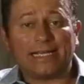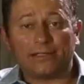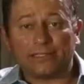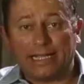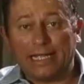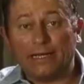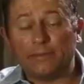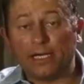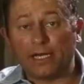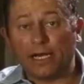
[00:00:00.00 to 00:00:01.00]
out in the
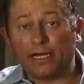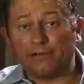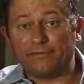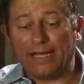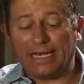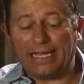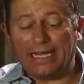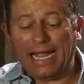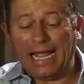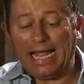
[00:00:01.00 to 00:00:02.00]
Hemelanada
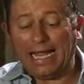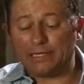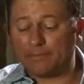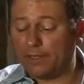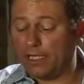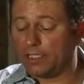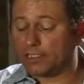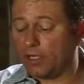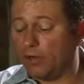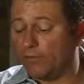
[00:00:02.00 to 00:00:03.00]
Valley, and part
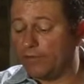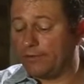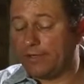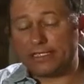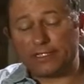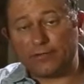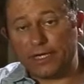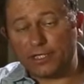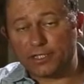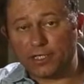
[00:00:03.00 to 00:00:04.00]
of the reason
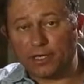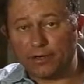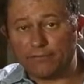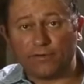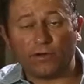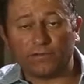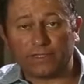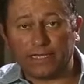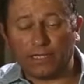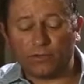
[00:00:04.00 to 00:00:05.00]
Creation are involved
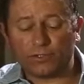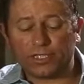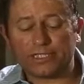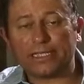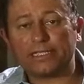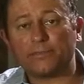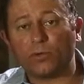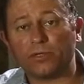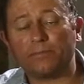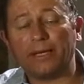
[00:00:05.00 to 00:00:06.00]
in the auction is they support the